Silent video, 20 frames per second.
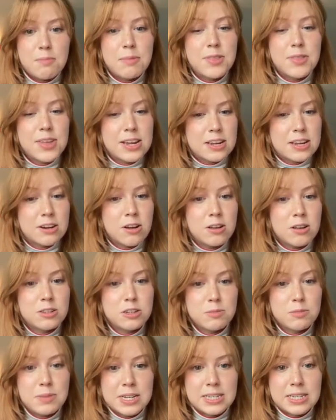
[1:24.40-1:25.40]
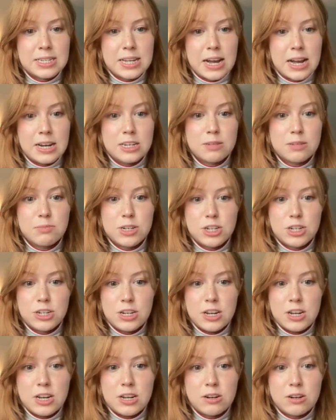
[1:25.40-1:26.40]
but they can also be assigned to
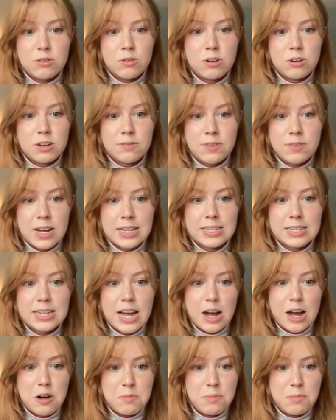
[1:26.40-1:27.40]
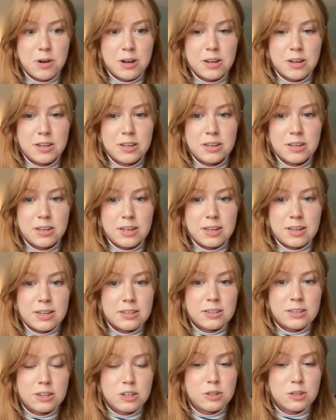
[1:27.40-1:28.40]
machine or device output,
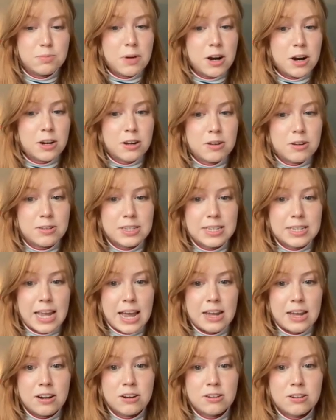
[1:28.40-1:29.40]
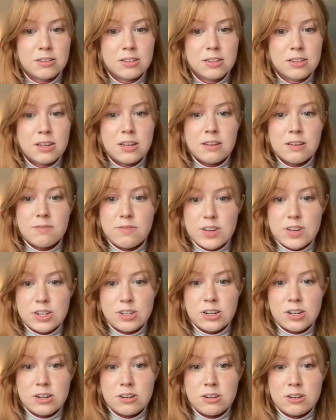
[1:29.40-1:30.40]
such as barcode scanners,
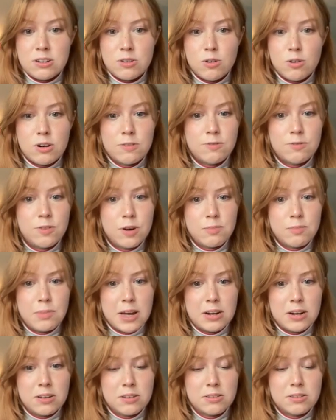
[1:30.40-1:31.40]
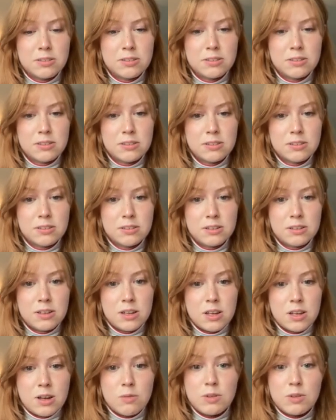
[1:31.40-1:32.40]
vision, or foot pedals,
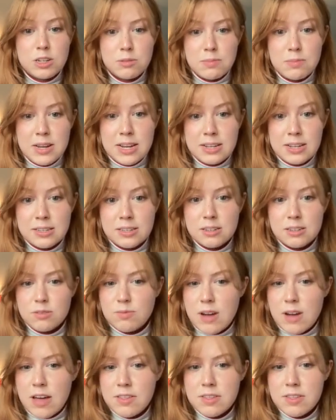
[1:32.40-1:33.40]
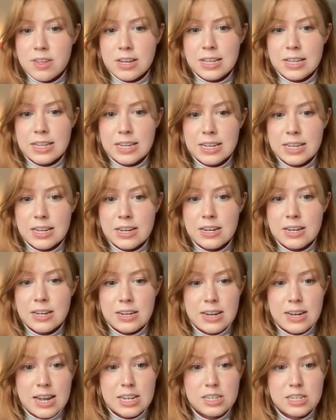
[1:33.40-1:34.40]
which means rather than clicking a
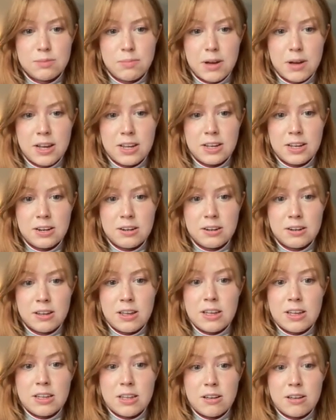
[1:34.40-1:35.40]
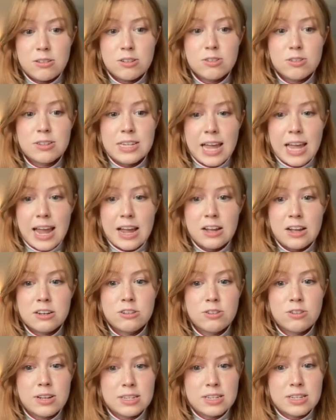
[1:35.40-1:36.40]
next button, users can
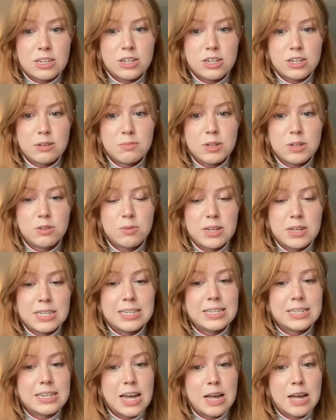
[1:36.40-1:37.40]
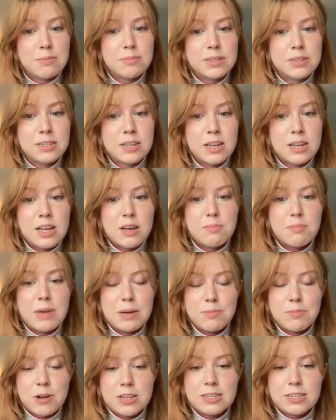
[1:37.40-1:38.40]
transition between steps by
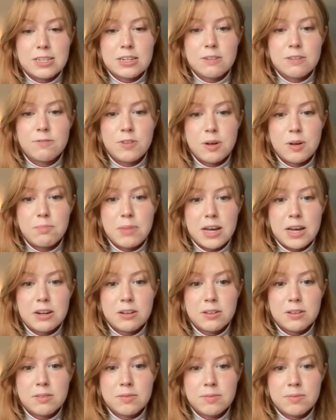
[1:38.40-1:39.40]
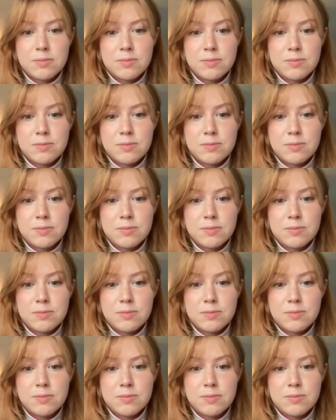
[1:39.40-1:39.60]
pressing a foot pedal.